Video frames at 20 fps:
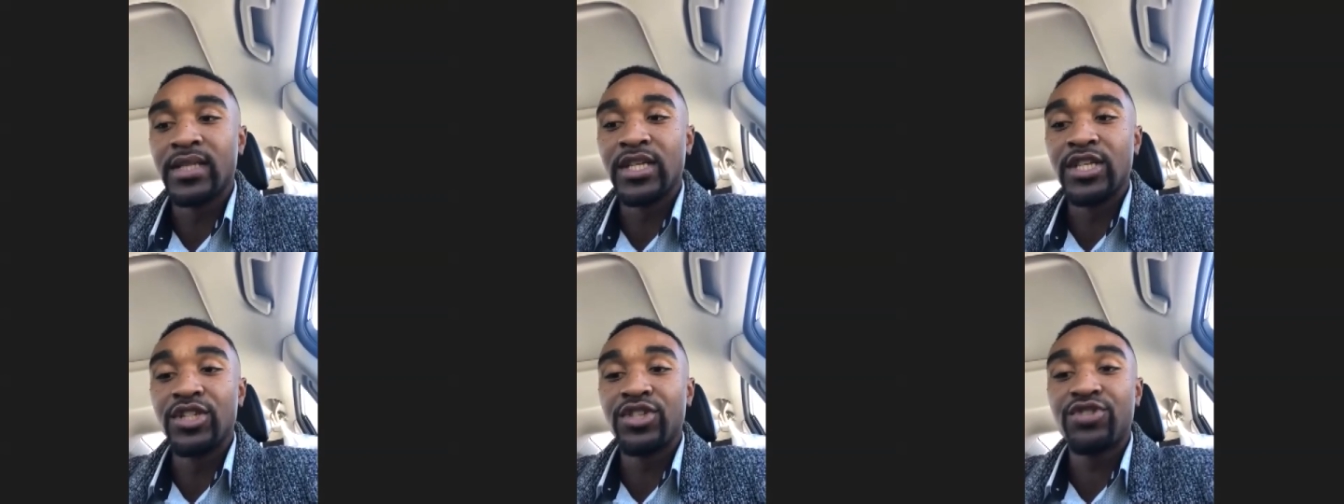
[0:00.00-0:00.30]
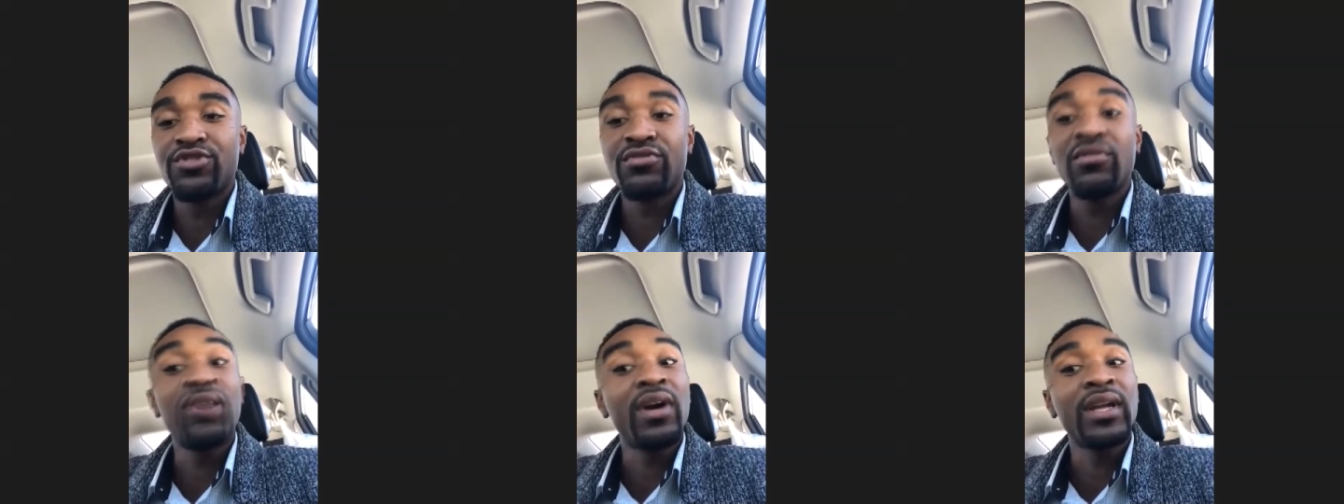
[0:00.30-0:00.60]
is
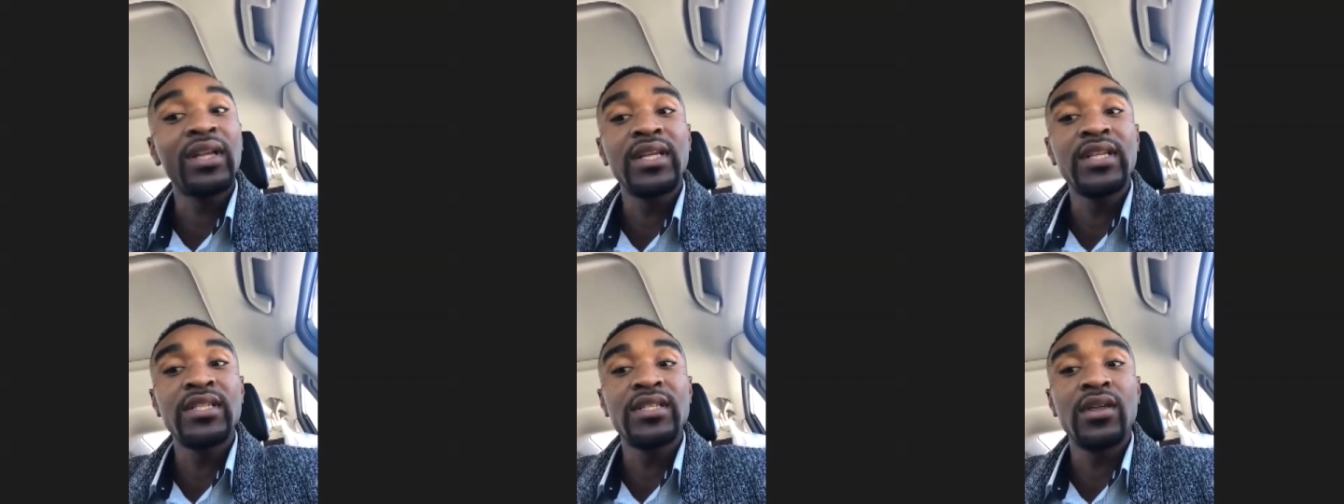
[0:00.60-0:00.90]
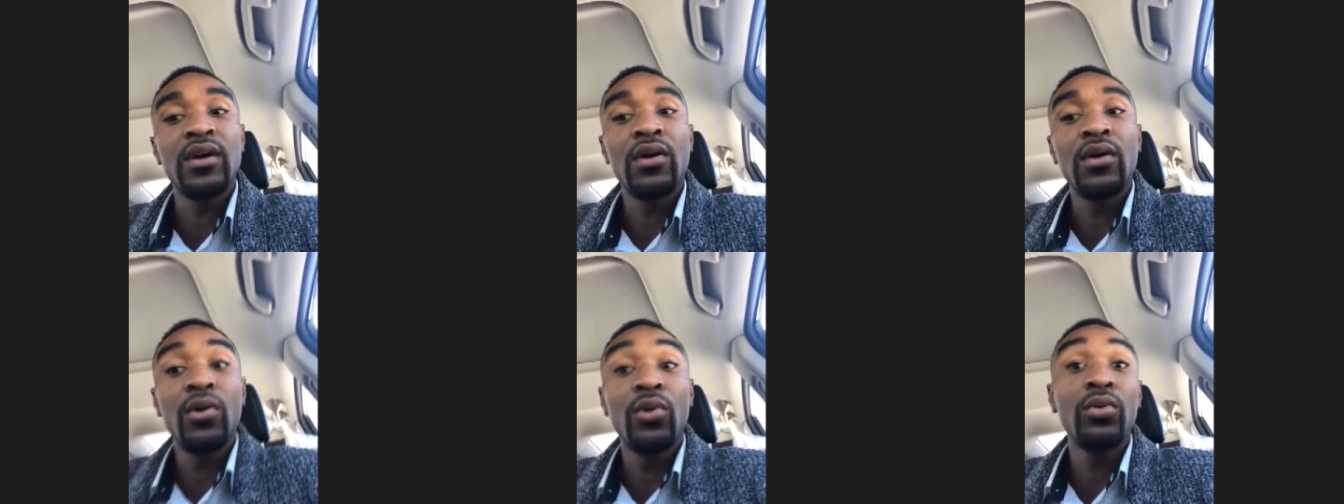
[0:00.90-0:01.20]
struggling
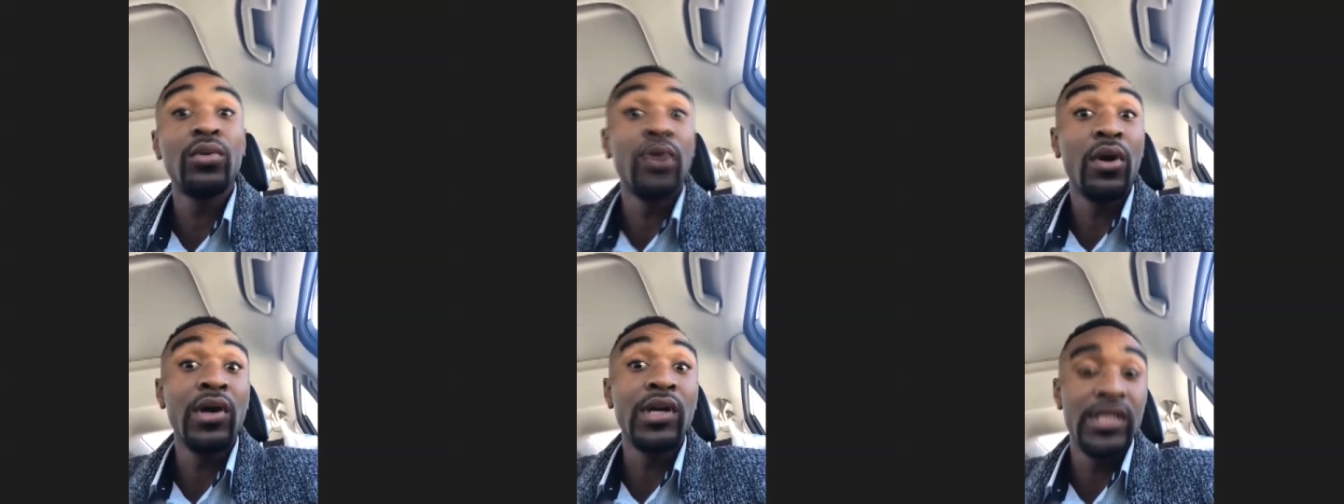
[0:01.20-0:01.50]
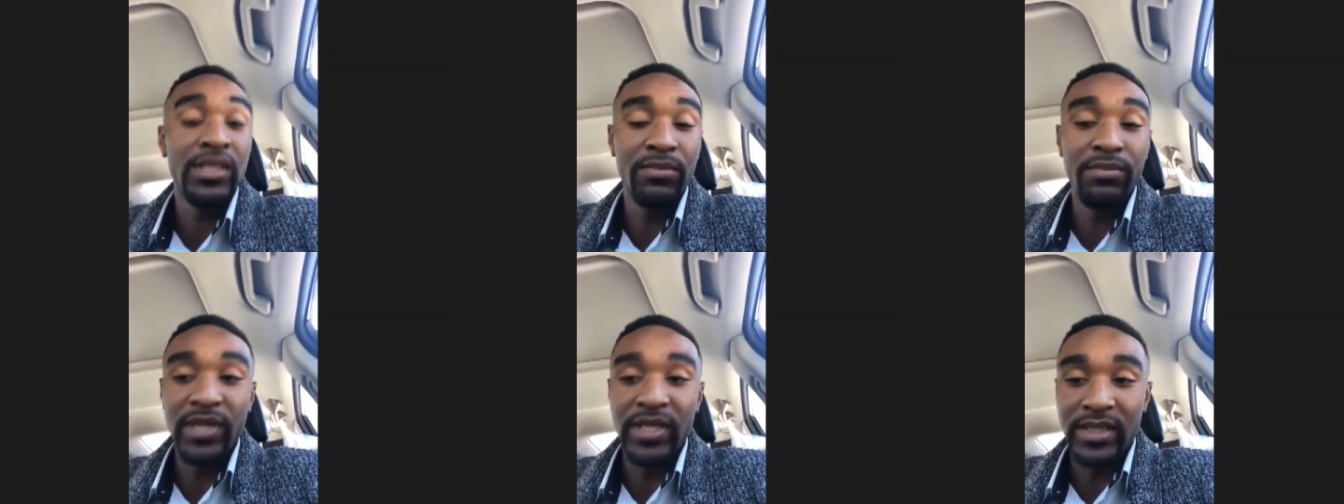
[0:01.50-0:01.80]
to hold on
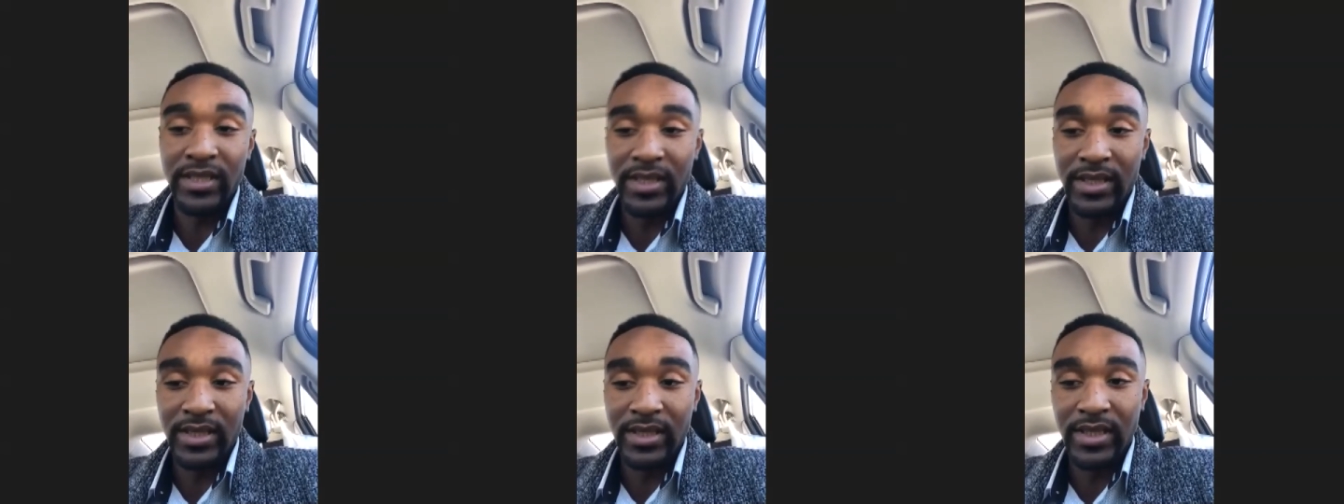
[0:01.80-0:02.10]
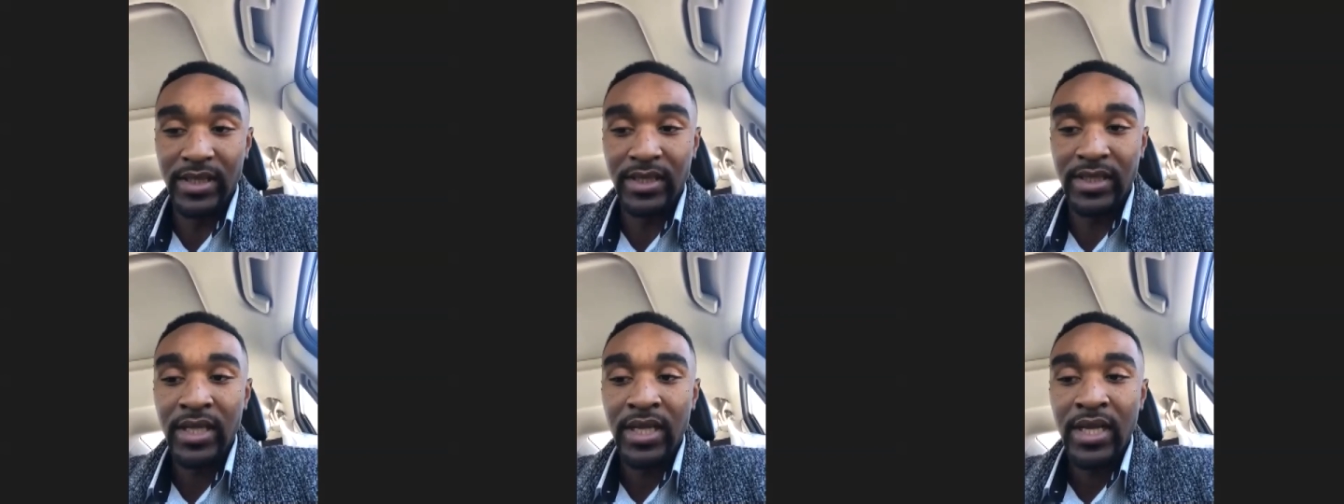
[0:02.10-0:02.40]
to
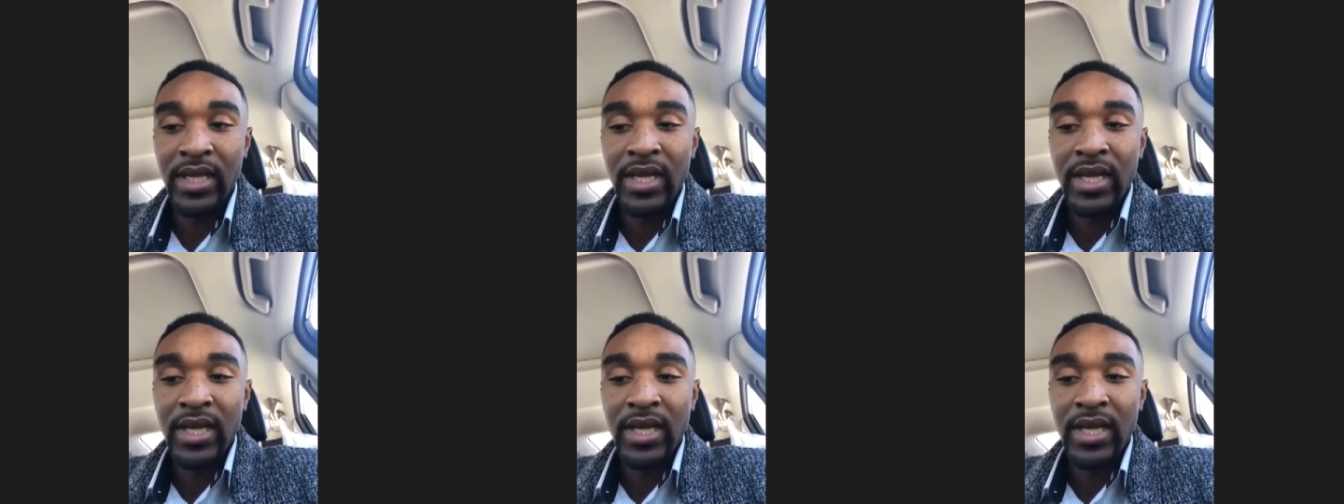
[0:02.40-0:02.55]
businesses.